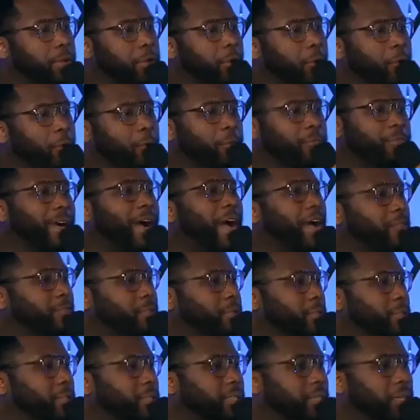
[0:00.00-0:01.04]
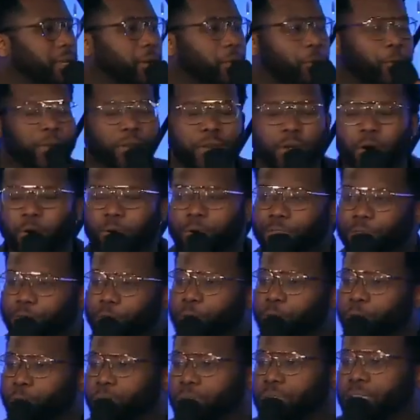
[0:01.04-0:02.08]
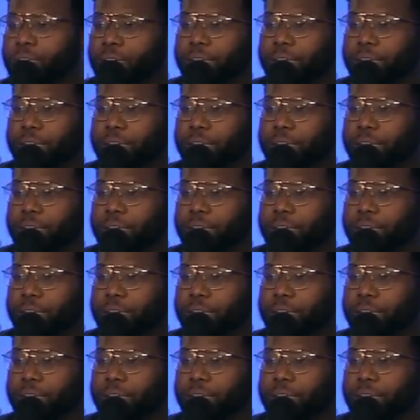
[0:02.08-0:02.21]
revivals. We know if you took